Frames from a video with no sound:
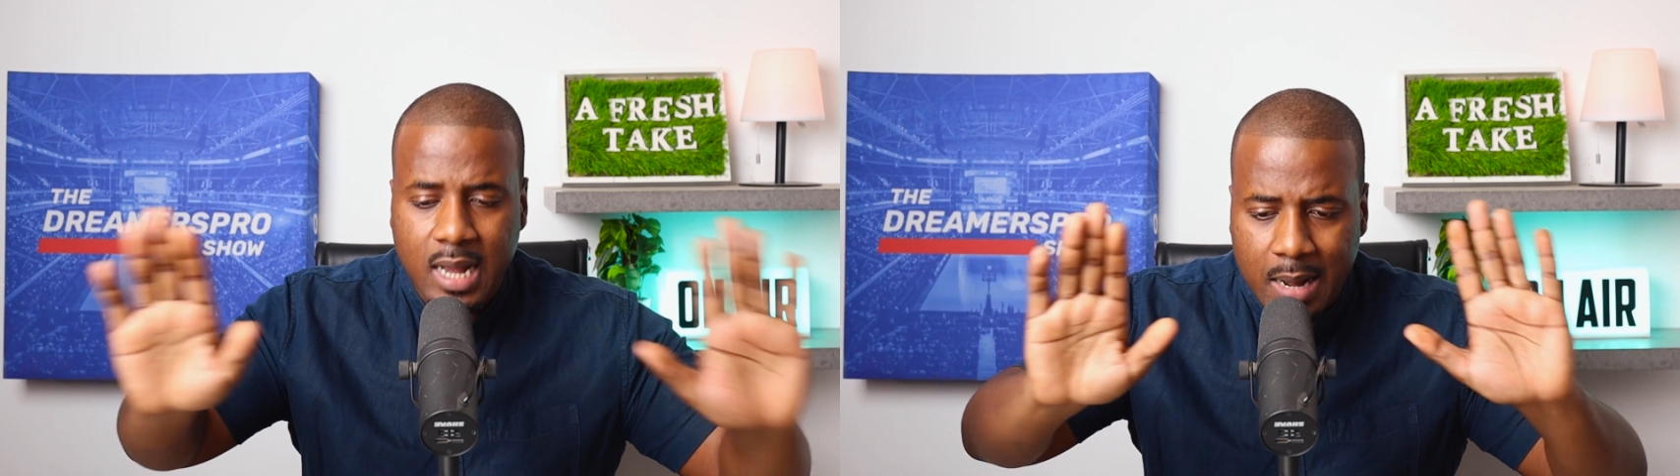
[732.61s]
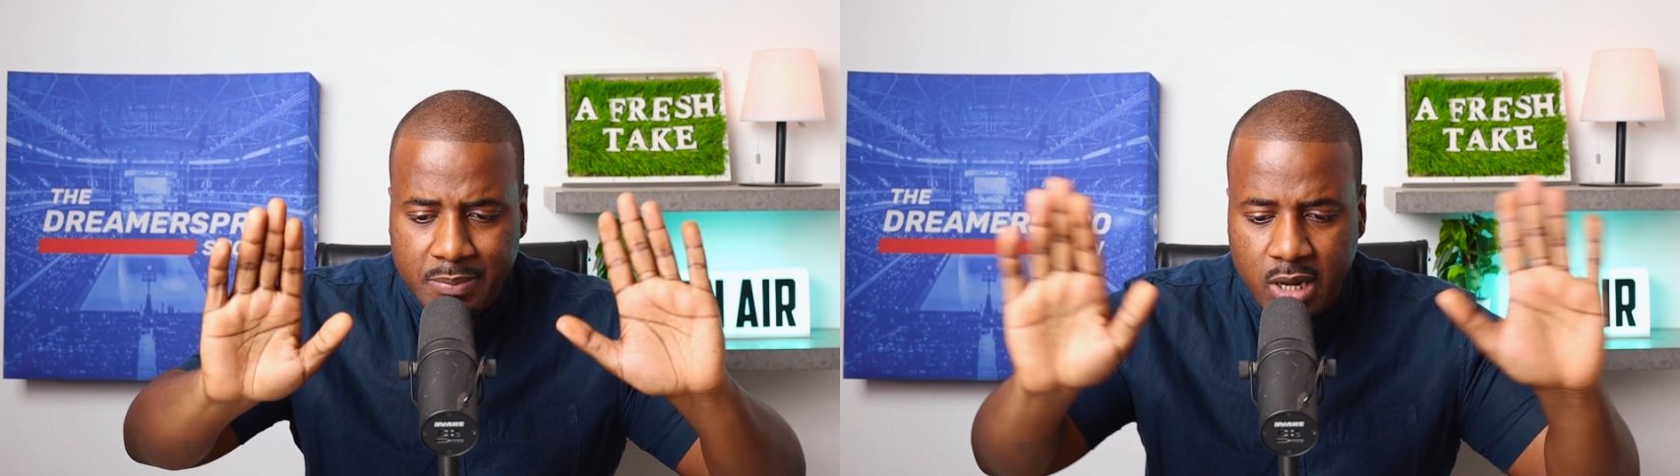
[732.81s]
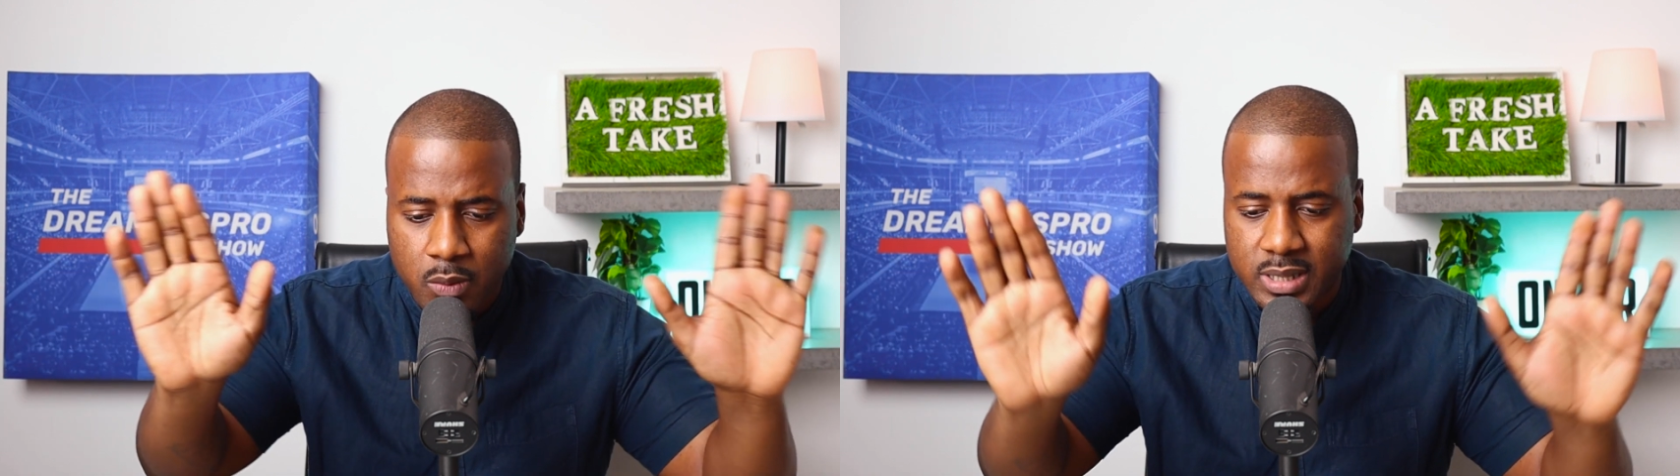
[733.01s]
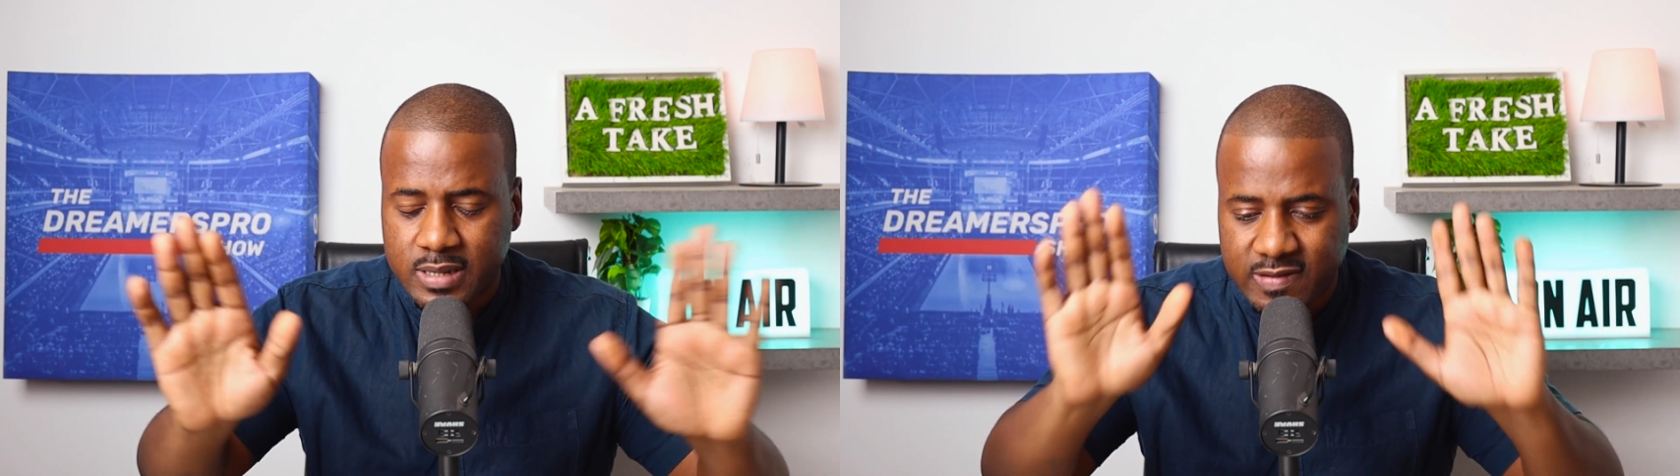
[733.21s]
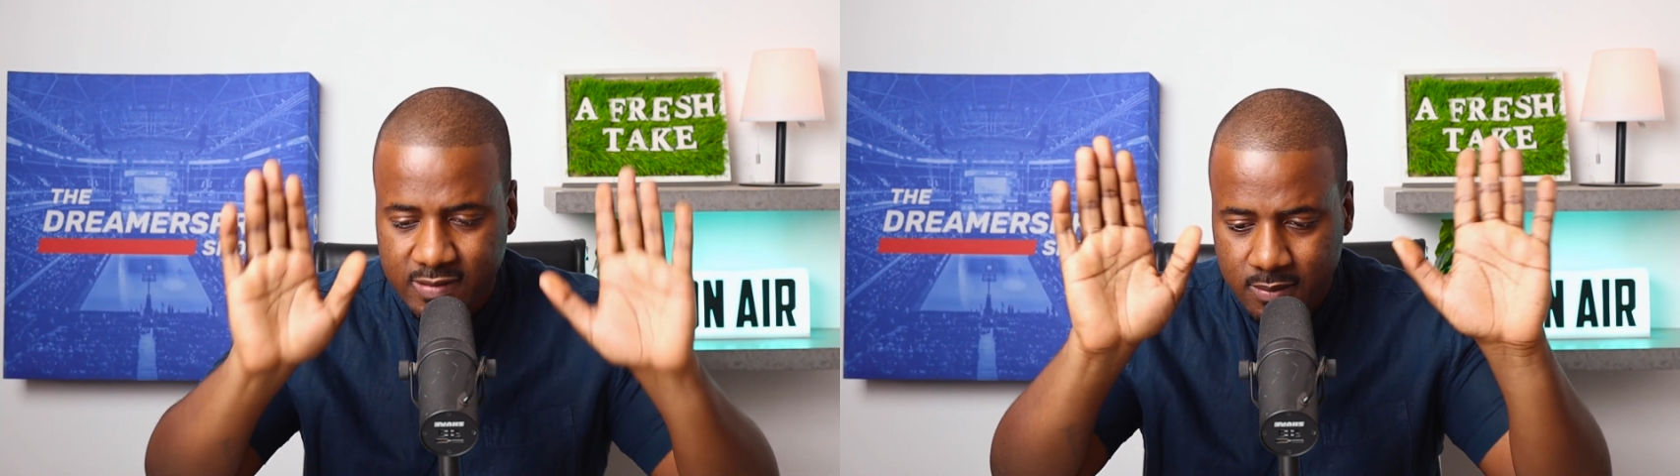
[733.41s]
I'm done with
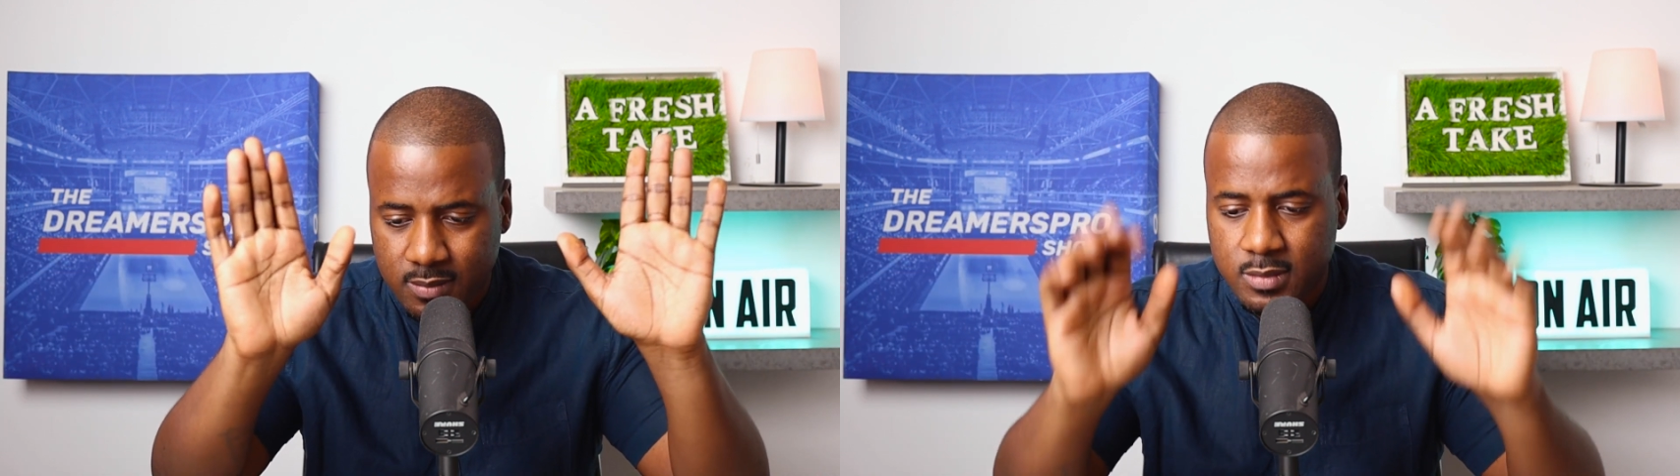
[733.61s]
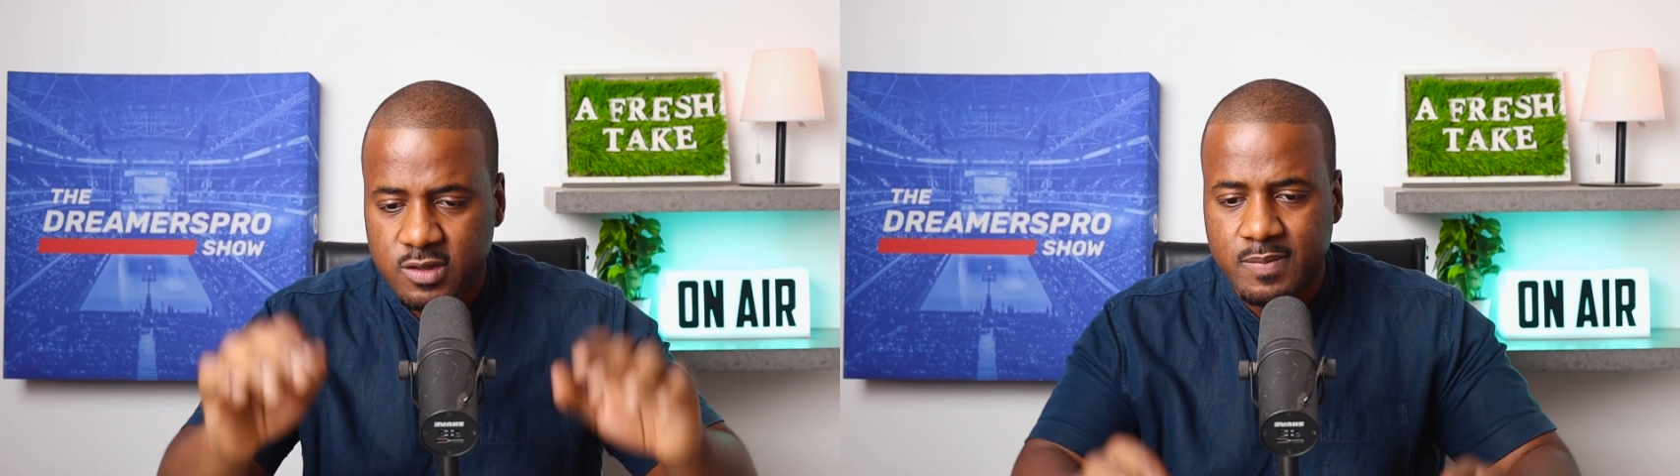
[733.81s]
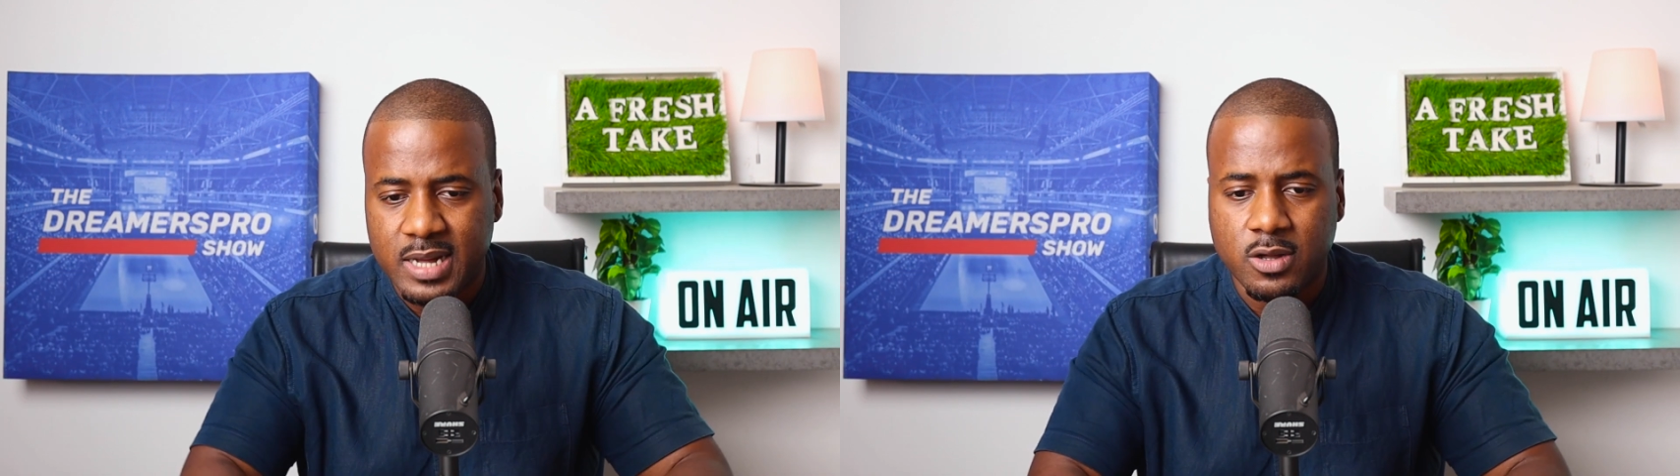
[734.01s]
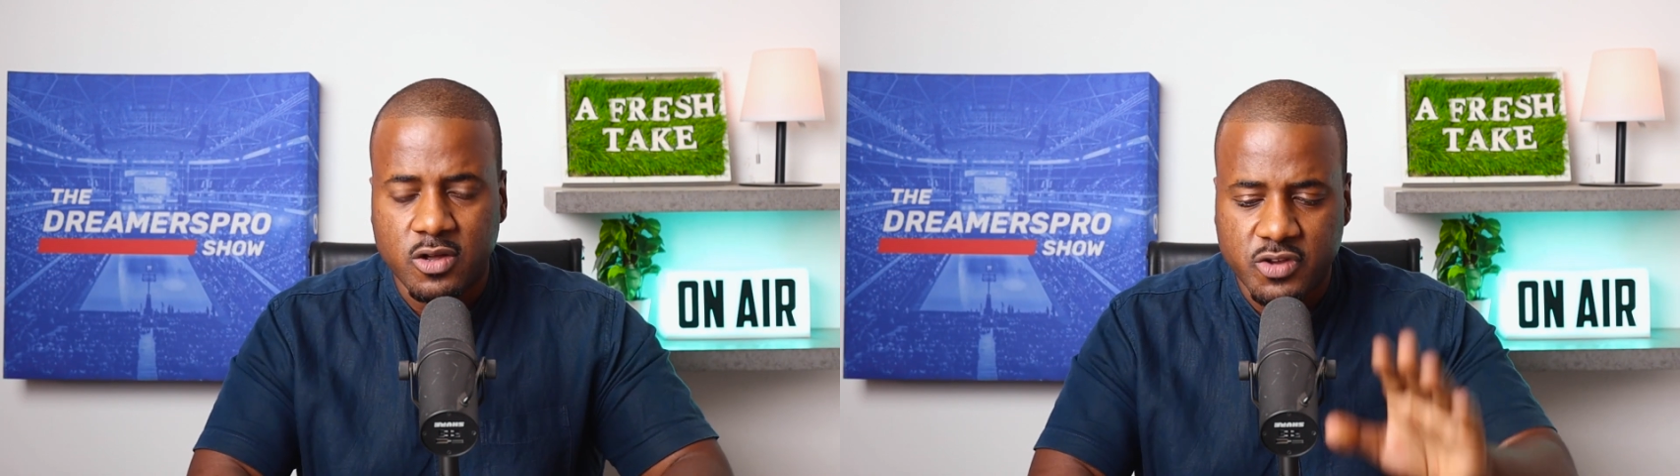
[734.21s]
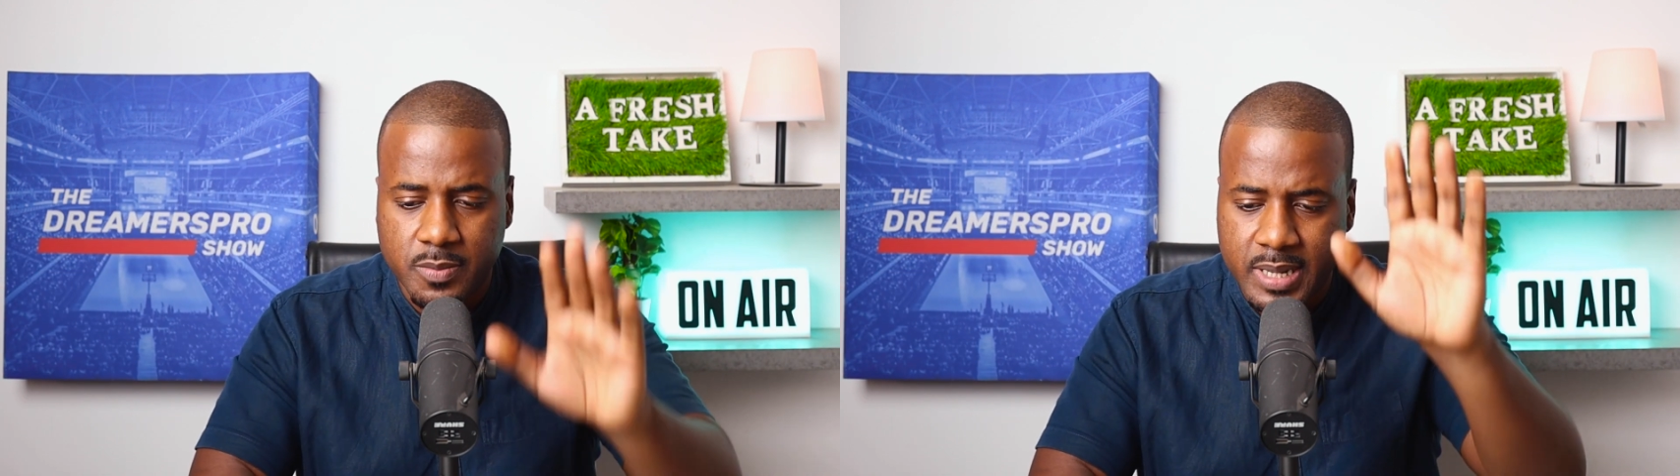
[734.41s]
this. These are my
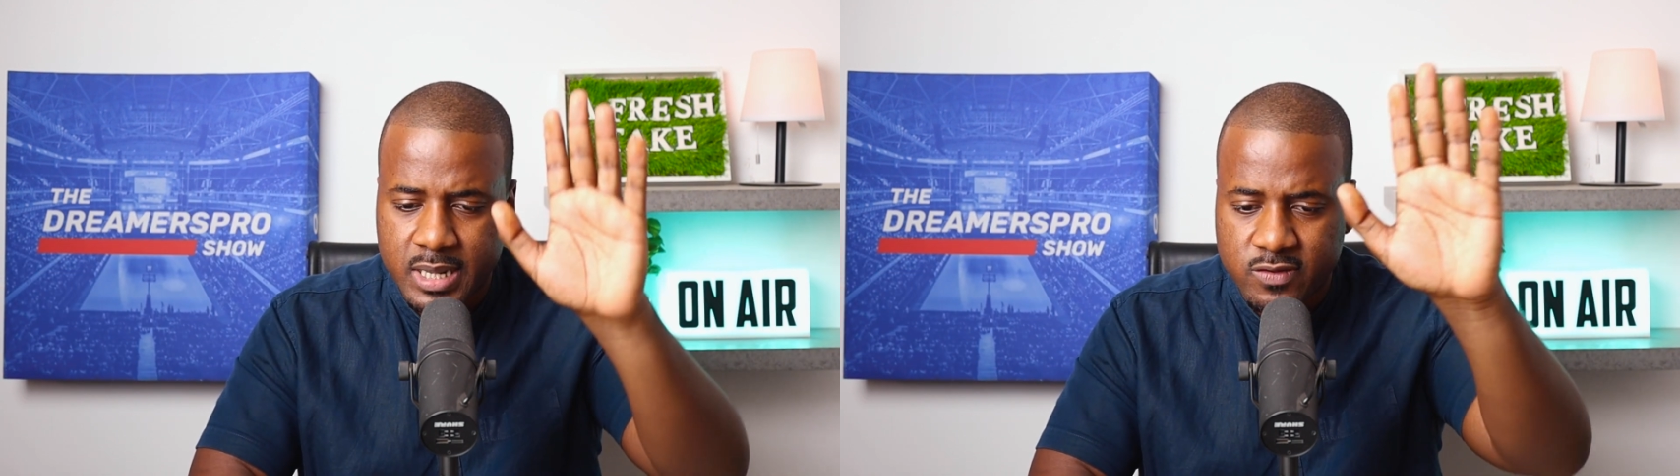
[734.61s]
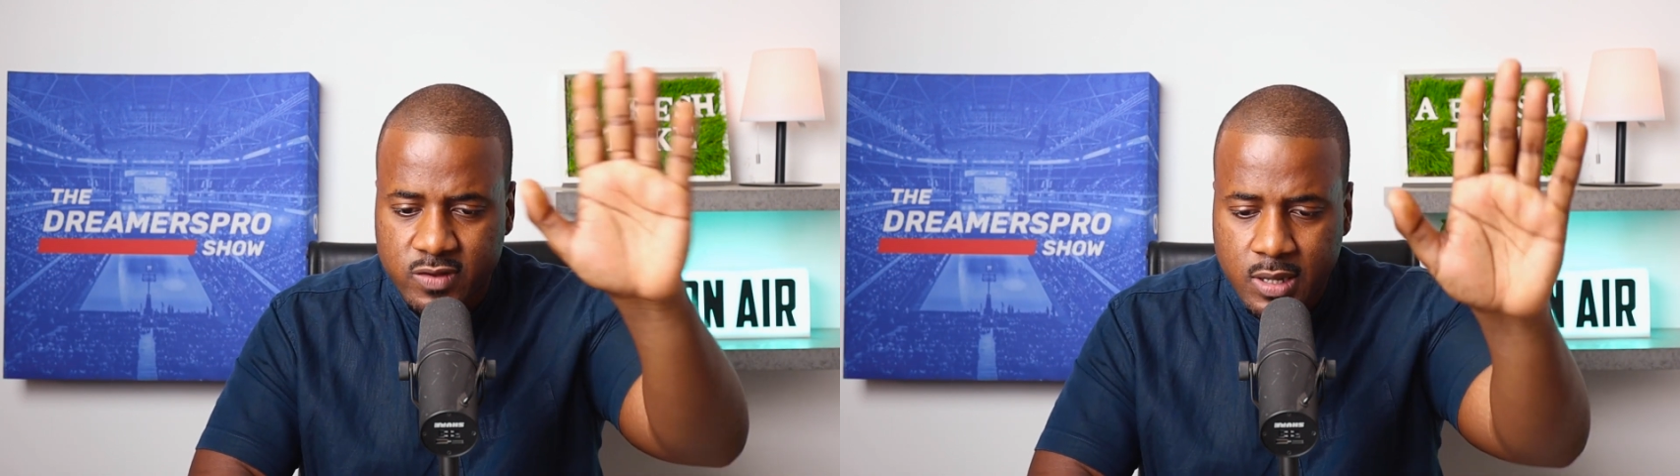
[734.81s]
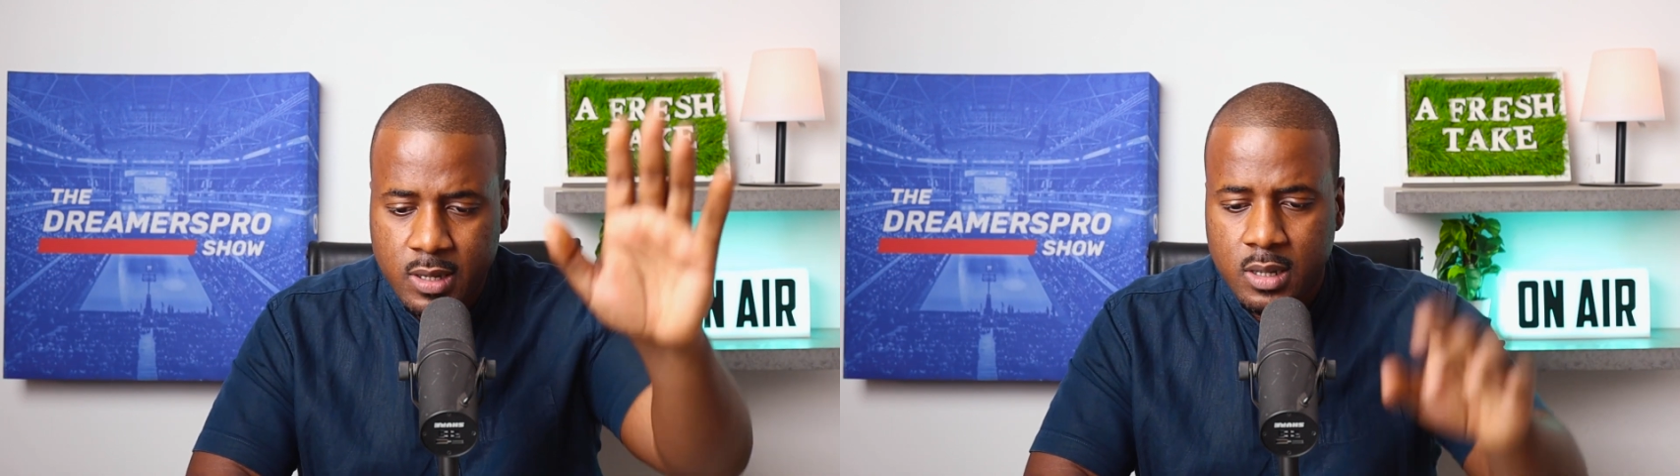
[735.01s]
thoughts and opinions.